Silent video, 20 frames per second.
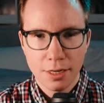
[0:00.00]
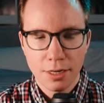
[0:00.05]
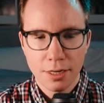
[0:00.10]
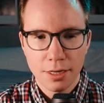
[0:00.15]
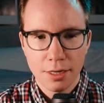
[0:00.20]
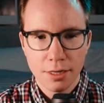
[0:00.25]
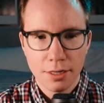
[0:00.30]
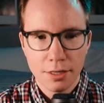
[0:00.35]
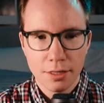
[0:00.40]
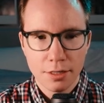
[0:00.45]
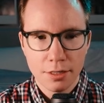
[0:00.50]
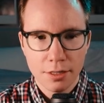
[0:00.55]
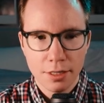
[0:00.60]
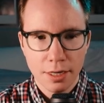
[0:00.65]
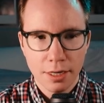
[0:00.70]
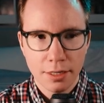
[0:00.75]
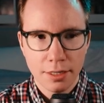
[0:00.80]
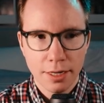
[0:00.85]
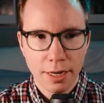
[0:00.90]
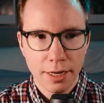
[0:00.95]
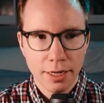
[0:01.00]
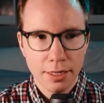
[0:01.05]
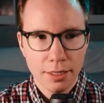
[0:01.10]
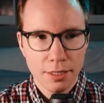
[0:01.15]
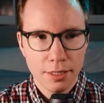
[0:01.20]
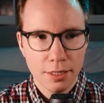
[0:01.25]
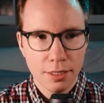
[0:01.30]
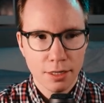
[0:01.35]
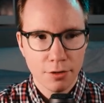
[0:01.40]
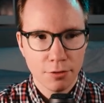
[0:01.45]
is it
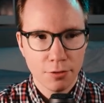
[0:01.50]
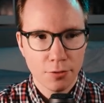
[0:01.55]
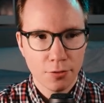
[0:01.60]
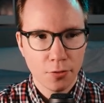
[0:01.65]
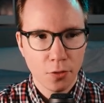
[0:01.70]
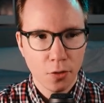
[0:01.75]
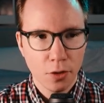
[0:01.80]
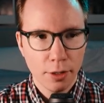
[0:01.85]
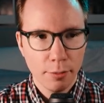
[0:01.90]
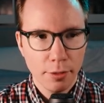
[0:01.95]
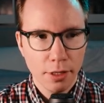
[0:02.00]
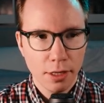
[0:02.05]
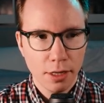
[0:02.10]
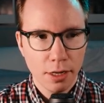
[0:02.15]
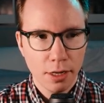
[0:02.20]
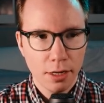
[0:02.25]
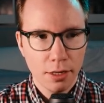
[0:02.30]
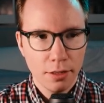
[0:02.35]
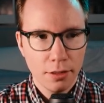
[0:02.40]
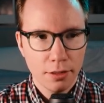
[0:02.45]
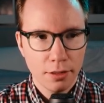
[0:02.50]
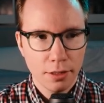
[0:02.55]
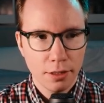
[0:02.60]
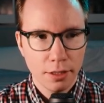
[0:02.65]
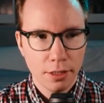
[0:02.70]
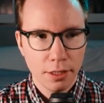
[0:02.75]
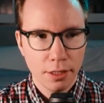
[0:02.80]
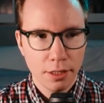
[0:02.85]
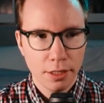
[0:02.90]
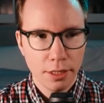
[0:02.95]
takes the formula
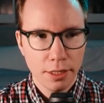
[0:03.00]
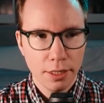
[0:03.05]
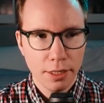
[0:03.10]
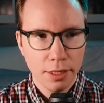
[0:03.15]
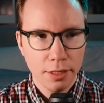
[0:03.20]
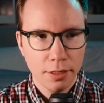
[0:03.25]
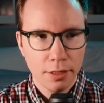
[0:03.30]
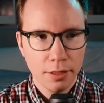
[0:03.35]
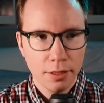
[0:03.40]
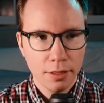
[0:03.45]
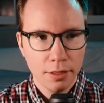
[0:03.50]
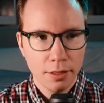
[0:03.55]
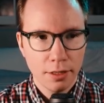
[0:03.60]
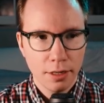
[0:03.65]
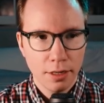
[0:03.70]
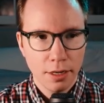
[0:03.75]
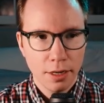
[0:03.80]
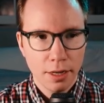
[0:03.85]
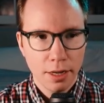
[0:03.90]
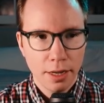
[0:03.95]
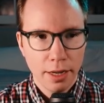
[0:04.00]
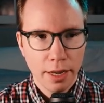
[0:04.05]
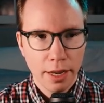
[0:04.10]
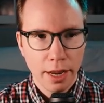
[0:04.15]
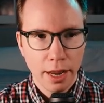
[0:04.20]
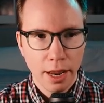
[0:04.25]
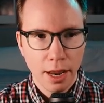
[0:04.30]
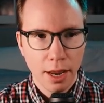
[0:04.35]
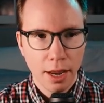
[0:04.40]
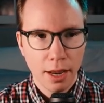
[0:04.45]
in here
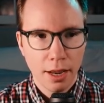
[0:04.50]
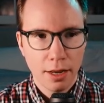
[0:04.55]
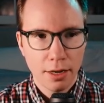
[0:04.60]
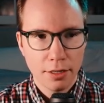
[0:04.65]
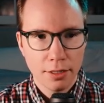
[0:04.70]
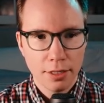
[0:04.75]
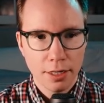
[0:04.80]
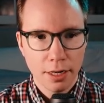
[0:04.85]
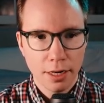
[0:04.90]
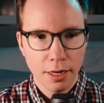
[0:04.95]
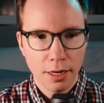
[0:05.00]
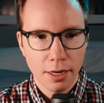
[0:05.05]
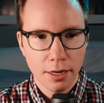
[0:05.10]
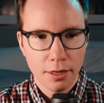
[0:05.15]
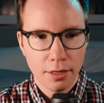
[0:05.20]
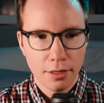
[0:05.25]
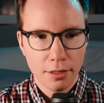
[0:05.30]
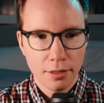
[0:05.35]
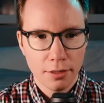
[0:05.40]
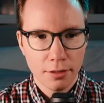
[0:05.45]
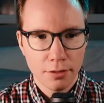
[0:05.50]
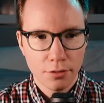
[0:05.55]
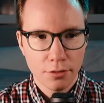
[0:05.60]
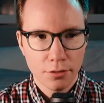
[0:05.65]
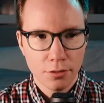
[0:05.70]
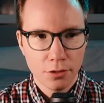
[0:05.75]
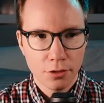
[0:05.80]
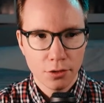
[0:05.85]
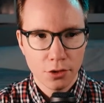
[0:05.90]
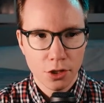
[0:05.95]
and it
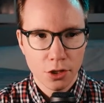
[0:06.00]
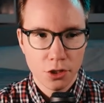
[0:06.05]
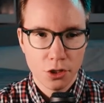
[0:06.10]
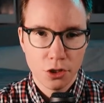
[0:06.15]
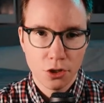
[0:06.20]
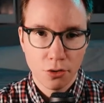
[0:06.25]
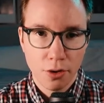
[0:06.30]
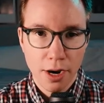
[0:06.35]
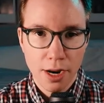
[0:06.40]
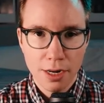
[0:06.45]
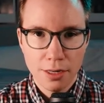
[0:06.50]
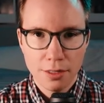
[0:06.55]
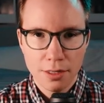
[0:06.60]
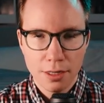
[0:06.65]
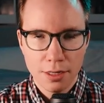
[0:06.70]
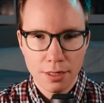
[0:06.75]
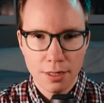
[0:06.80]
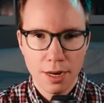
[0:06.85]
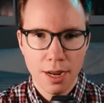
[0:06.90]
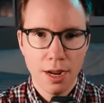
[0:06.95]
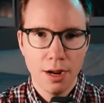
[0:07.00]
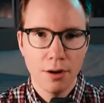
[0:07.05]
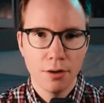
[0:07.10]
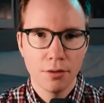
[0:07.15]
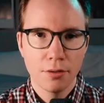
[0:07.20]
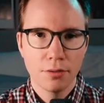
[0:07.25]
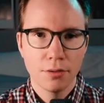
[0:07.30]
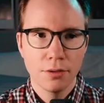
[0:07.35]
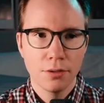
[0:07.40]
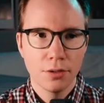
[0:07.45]
just drags it
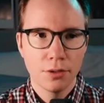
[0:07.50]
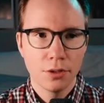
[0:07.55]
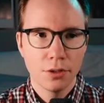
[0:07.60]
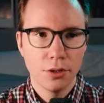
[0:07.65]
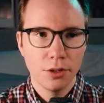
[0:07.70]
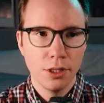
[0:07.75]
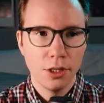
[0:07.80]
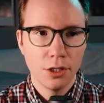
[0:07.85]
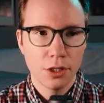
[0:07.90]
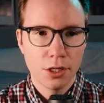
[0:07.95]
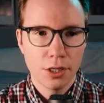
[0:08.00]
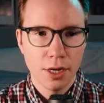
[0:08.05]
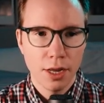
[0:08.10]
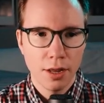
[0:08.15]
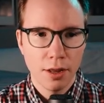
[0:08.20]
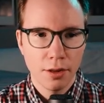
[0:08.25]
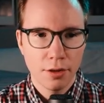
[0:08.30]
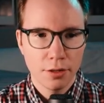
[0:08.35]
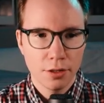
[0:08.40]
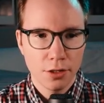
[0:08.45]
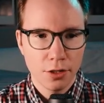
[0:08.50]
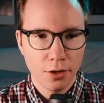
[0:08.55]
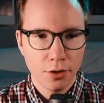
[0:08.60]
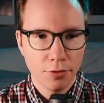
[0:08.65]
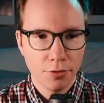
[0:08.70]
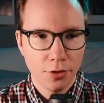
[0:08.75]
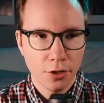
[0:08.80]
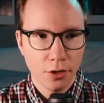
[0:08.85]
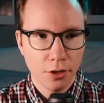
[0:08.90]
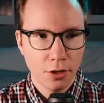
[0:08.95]
down to each cell. So
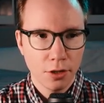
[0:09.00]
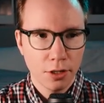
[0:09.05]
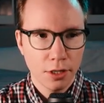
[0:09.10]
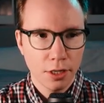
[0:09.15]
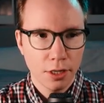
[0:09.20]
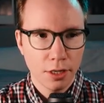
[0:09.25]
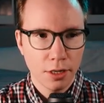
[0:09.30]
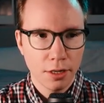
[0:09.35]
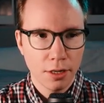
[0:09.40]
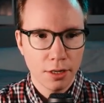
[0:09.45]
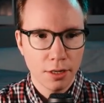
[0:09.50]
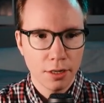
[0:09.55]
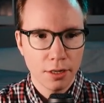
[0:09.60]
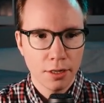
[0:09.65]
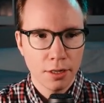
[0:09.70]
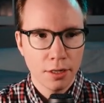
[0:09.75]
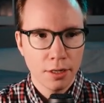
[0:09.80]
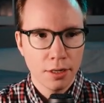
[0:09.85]
if you look in